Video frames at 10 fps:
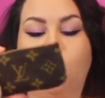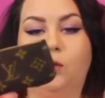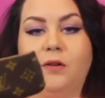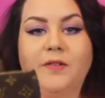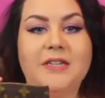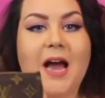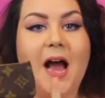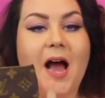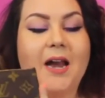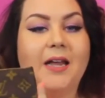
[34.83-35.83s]
Louis
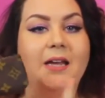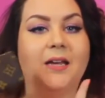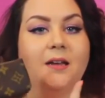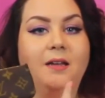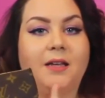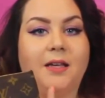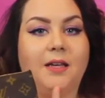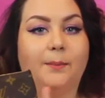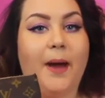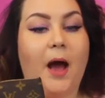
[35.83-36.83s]
Vuitton
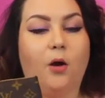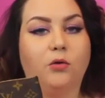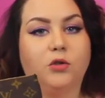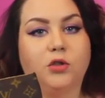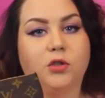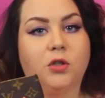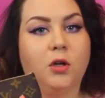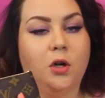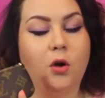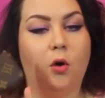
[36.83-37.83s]
Key Pouch
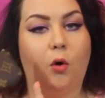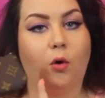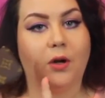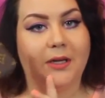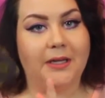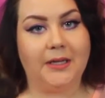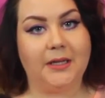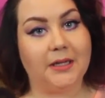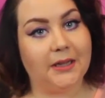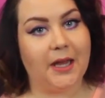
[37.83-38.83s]
or
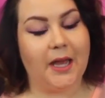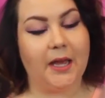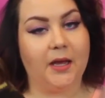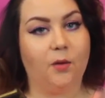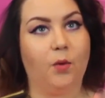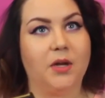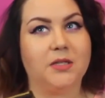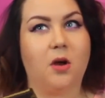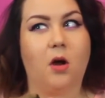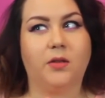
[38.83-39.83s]
Key Clay. It
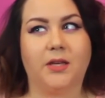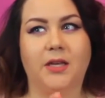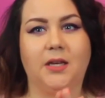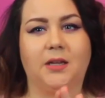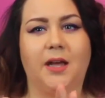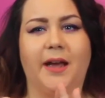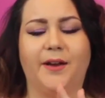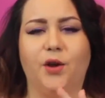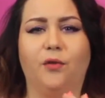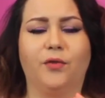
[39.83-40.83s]
was called the Key Clay,
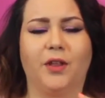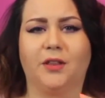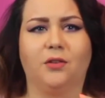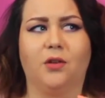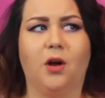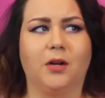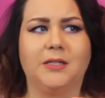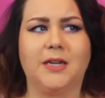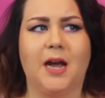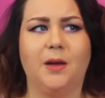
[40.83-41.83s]
I know, for like the
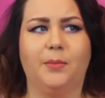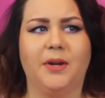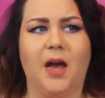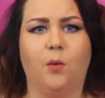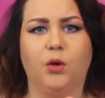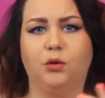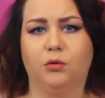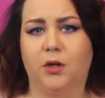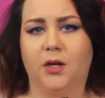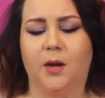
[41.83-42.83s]
longest time, but now when
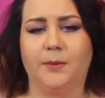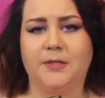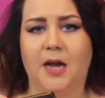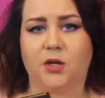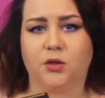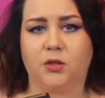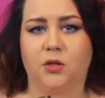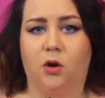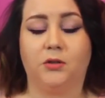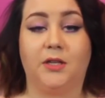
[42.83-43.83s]
you look it up, it's actually
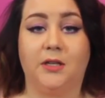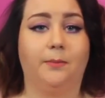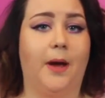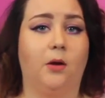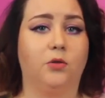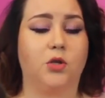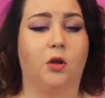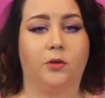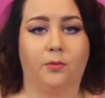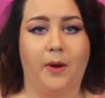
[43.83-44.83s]
called Key Pouch
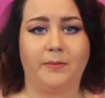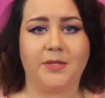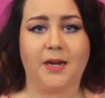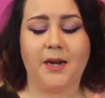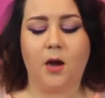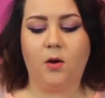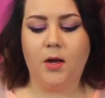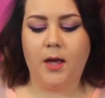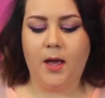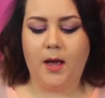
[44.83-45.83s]
on their website now.
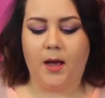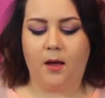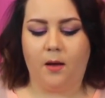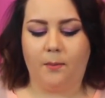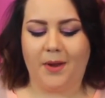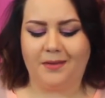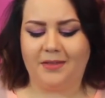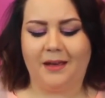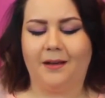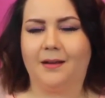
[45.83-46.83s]
I
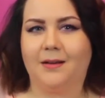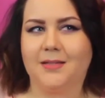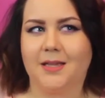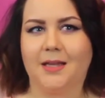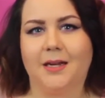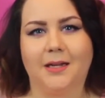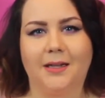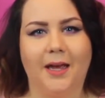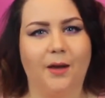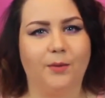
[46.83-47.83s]
think
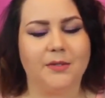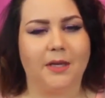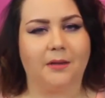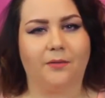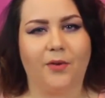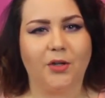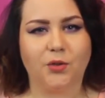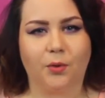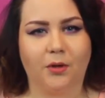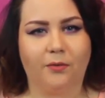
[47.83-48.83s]
clay was like the
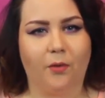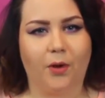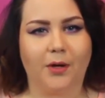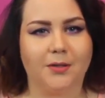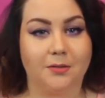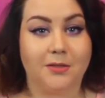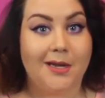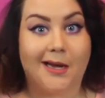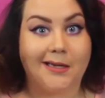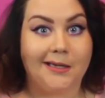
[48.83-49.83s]
French word for it, so
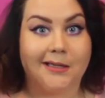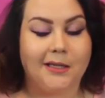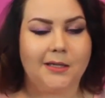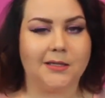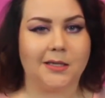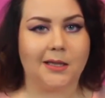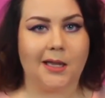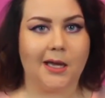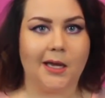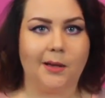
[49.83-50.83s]
technically it's a
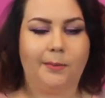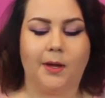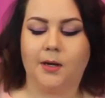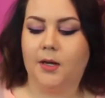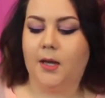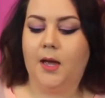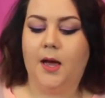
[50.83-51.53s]
clay, but